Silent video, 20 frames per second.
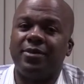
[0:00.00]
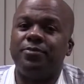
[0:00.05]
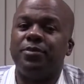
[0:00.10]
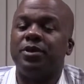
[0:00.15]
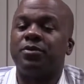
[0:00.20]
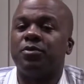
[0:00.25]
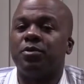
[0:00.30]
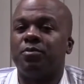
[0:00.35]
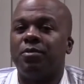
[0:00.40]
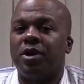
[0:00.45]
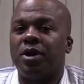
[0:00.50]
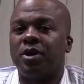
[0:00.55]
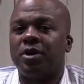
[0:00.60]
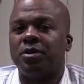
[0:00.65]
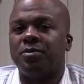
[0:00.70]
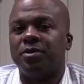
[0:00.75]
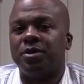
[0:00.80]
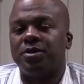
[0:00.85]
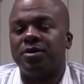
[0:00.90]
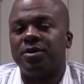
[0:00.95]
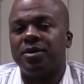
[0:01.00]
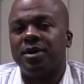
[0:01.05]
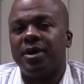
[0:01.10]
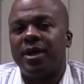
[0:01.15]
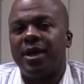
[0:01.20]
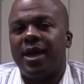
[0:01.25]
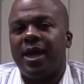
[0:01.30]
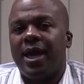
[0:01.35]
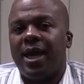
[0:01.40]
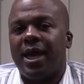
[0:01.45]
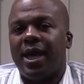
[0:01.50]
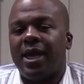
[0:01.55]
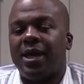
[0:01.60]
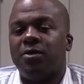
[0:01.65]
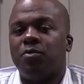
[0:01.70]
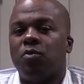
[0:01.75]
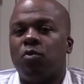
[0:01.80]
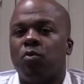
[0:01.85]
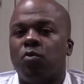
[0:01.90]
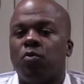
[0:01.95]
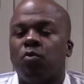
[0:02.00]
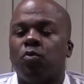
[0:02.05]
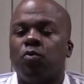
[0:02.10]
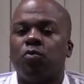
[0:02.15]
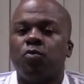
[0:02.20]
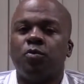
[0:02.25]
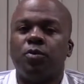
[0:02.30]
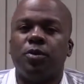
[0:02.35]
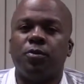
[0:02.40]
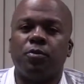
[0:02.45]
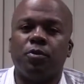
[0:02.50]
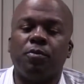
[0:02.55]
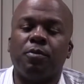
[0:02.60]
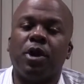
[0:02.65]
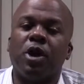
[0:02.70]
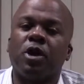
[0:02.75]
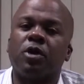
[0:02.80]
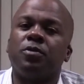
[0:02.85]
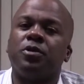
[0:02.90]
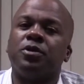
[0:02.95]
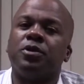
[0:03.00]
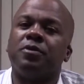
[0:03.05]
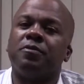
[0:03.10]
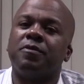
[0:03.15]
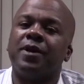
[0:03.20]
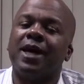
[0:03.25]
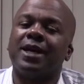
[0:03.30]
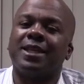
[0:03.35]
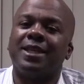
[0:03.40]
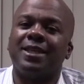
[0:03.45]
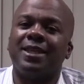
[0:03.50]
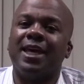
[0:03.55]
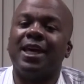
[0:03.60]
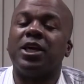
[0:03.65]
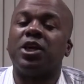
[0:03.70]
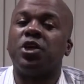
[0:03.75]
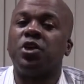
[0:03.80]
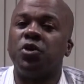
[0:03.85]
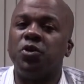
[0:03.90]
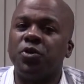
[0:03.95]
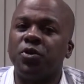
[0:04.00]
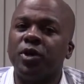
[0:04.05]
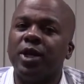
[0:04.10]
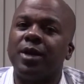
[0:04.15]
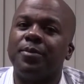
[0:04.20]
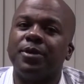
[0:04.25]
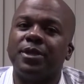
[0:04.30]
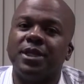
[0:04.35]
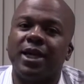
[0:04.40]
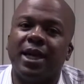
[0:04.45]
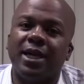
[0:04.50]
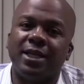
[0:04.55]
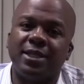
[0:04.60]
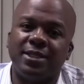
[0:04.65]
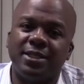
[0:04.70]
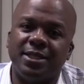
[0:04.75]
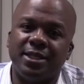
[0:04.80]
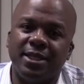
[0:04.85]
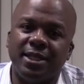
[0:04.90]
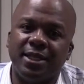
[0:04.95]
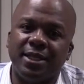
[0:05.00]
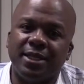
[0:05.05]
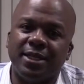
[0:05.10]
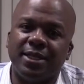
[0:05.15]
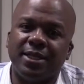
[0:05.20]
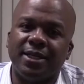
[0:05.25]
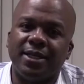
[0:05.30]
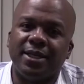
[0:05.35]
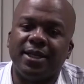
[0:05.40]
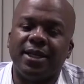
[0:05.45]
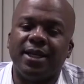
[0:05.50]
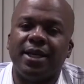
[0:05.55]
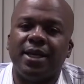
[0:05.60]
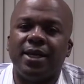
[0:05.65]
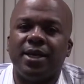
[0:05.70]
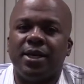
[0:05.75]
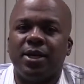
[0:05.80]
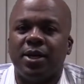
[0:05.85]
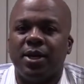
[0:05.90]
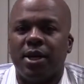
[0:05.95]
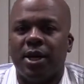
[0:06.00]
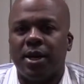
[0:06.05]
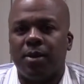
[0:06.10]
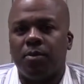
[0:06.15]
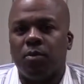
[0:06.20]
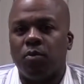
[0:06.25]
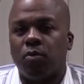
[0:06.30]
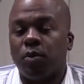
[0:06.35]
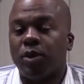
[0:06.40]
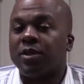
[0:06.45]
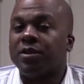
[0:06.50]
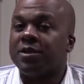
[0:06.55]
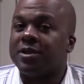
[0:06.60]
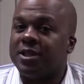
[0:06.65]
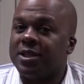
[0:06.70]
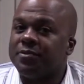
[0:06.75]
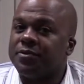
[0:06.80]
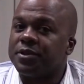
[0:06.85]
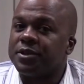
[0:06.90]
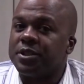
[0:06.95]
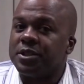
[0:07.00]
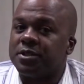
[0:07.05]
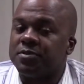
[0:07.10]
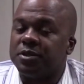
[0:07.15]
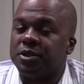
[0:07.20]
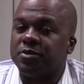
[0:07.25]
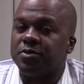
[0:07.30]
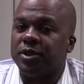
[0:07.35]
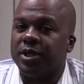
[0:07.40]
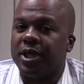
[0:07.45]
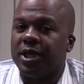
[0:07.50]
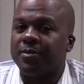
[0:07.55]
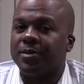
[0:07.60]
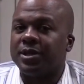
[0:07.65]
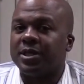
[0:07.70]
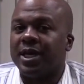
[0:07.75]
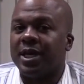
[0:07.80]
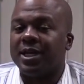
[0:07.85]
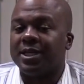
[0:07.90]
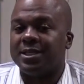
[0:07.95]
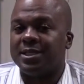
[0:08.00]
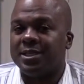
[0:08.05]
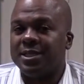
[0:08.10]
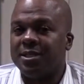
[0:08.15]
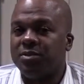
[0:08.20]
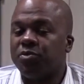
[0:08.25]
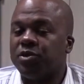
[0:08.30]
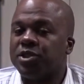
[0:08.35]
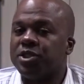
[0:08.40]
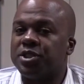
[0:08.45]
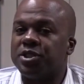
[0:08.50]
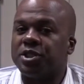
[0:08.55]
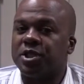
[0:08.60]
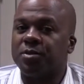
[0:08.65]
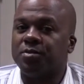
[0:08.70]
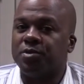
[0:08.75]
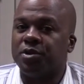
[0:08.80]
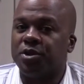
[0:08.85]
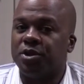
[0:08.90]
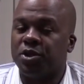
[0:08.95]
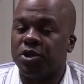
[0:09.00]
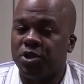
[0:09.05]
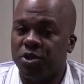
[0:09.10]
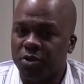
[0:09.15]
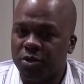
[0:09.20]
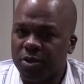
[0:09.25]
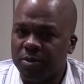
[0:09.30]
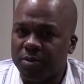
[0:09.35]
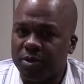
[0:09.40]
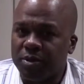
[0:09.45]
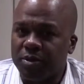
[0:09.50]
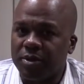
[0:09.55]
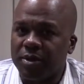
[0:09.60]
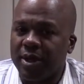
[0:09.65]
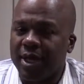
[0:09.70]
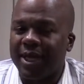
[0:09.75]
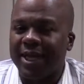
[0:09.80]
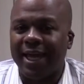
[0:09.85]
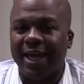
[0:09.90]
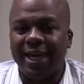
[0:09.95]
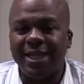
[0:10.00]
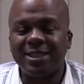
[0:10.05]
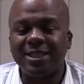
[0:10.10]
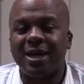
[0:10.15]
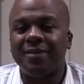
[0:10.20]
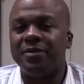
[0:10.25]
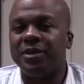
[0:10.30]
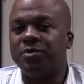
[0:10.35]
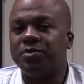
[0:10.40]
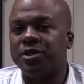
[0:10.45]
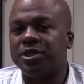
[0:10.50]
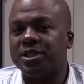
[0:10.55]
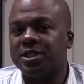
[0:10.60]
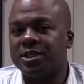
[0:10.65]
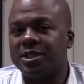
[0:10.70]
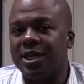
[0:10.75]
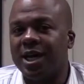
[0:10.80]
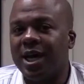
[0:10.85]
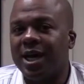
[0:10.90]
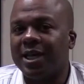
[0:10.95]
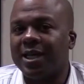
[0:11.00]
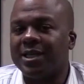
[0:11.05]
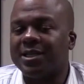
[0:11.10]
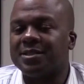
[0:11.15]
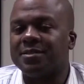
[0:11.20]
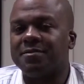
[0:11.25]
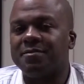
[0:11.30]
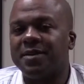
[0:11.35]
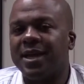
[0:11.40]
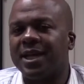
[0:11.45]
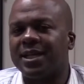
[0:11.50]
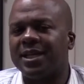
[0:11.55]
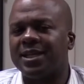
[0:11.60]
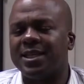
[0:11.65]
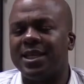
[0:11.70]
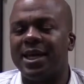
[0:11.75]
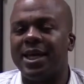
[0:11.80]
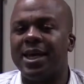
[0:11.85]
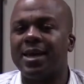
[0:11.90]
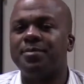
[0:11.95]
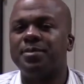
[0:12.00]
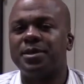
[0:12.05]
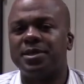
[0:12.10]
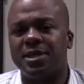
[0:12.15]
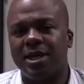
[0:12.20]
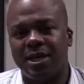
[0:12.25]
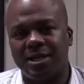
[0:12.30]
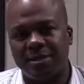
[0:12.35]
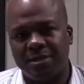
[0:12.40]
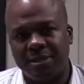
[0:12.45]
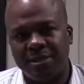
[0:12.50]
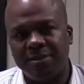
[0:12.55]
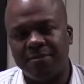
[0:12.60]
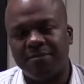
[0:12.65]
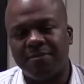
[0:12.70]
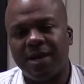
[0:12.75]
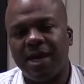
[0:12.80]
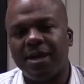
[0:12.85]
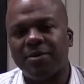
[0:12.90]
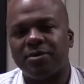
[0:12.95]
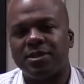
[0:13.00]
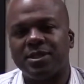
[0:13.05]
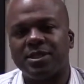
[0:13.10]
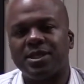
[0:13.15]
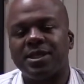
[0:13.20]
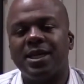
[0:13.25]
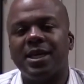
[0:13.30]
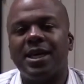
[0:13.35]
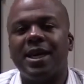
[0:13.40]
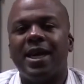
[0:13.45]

have been remarkable, and remarkable in the fact that they cure hepatitis C. Um, one of the differences between hepatitis C, which is curable, and HIV, which is not, is the fact that the hepatitis C virus